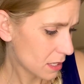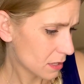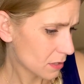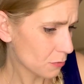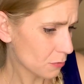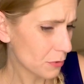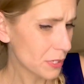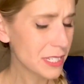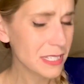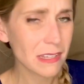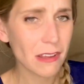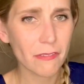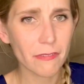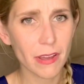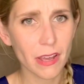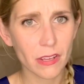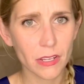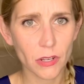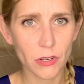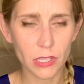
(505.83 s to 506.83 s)
the resale
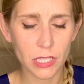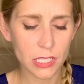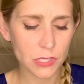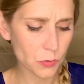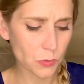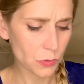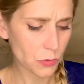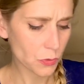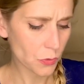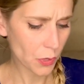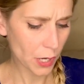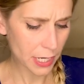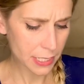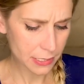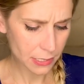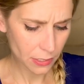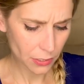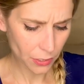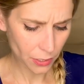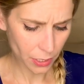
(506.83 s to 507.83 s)
value on these was
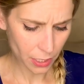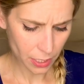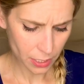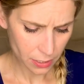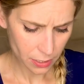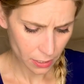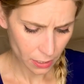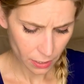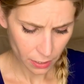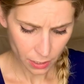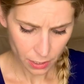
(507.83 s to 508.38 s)
crazy good.